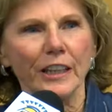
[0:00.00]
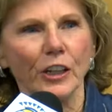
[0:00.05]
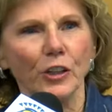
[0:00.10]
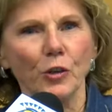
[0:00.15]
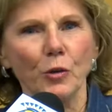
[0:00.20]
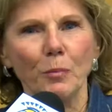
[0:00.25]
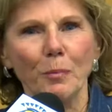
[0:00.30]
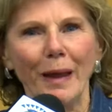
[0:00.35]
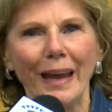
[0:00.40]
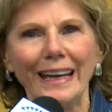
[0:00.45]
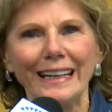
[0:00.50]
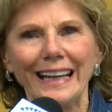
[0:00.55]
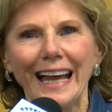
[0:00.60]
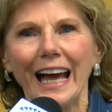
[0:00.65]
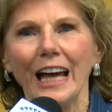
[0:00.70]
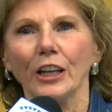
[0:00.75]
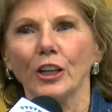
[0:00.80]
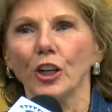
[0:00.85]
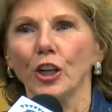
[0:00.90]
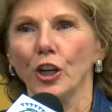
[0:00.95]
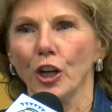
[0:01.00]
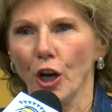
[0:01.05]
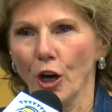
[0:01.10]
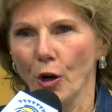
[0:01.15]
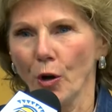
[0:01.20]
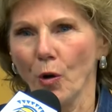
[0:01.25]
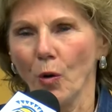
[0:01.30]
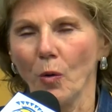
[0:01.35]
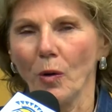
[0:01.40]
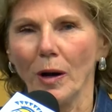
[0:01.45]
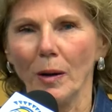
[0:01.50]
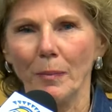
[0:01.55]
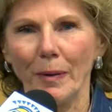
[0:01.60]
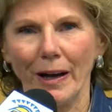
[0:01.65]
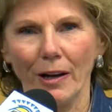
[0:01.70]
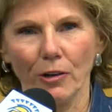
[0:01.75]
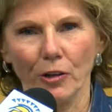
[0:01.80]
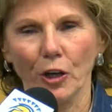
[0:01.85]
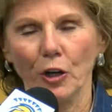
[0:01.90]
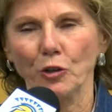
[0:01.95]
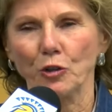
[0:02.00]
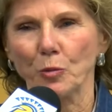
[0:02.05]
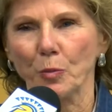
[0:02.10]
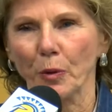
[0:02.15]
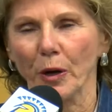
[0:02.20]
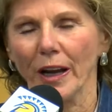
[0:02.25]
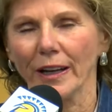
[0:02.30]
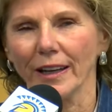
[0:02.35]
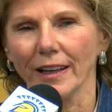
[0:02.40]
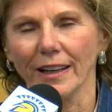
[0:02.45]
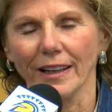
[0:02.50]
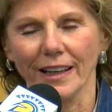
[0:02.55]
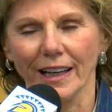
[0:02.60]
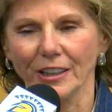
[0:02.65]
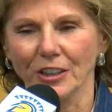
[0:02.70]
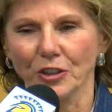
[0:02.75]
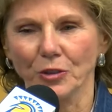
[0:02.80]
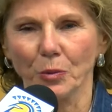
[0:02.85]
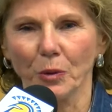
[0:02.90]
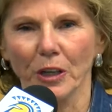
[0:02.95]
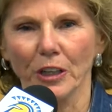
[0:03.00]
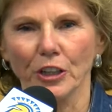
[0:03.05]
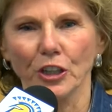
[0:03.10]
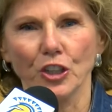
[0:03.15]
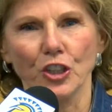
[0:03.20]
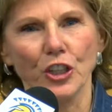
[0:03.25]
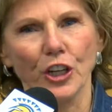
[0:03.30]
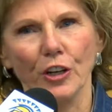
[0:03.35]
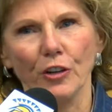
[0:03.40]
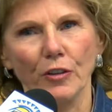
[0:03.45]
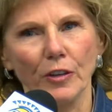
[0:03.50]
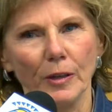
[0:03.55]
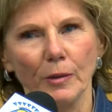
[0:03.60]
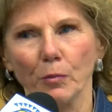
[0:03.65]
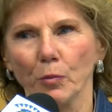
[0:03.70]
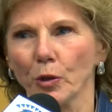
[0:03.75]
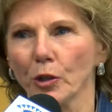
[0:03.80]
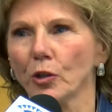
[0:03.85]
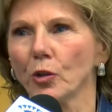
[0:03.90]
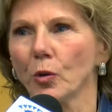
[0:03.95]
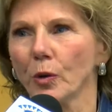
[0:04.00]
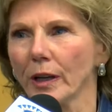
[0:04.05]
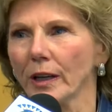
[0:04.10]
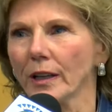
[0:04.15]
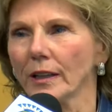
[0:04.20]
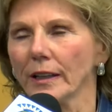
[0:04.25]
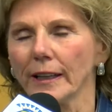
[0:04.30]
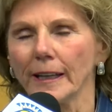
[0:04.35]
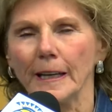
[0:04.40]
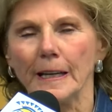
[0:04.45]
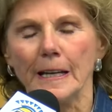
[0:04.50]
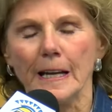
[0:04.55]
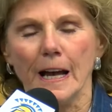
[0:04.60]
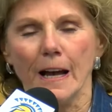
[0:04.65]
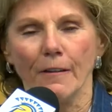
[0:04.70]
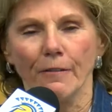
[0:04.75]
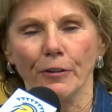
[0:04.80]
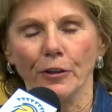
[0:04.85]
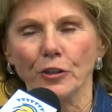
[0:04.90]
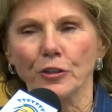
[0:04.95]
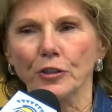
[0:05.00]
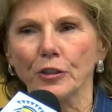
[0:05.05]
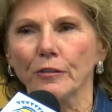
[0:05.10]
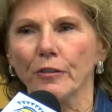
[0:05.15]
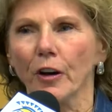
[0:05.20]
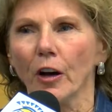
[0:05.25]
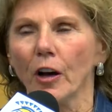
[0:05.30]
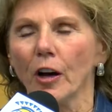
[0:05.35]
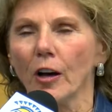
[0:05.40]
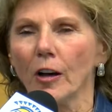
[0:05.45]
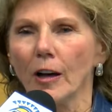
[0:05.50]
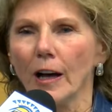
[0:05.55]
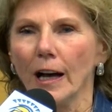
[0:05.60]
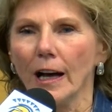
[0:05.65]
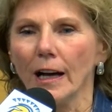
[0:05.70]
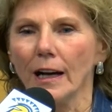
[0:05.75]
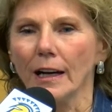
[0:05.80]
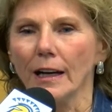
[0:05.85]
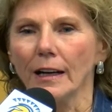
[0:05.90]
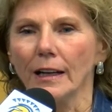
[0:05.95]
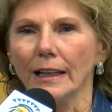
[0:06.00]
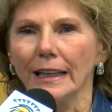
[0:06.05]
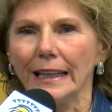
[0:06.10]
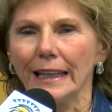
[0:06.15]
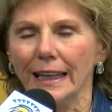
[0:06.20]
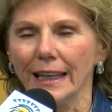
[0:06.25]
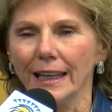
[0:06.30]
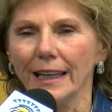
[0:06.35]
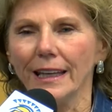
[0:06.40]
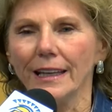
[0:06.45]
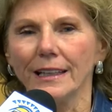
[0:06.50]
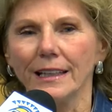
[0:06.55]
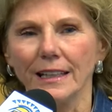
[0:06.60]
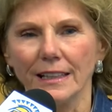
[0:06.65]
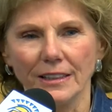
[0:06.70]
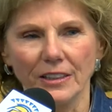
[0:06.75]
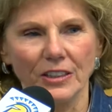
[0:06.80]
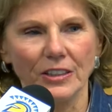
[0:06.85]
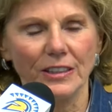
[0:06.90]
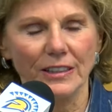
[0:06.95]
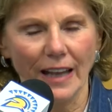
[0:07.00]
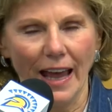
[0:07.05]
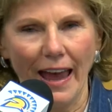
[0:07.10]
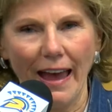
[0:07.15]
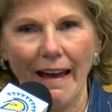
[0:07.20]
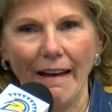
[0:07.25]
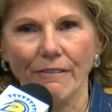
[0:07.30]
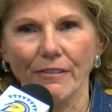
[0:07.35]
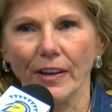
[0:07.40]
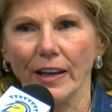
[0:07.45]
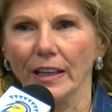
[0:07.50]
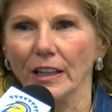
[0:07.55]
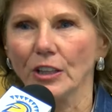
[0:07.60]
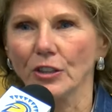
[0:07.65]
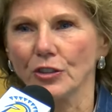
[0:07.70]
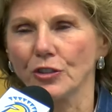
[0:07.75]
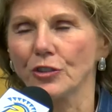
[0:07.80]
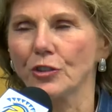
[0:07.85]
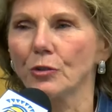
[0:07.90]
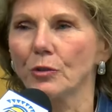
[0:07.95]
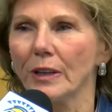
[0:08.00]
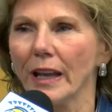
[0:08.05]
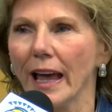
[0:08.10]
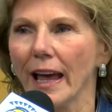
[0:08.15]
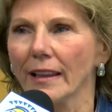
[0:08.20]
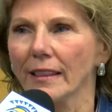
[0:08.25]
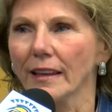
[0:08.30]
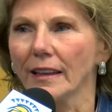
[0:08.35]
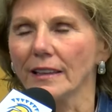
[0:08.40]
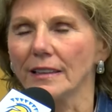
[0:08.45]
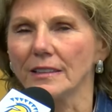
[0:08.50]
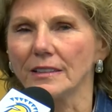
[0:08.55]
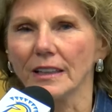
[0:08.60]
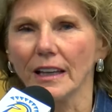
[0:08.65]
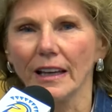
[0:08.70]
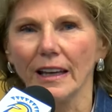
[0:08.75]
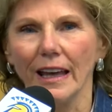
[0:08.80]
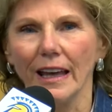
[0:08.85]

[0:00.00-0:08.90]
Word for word: that you may not know about Coach Brennan, and I just wanted to share them real quickly. First of all, uh, he and his staff and his student athletes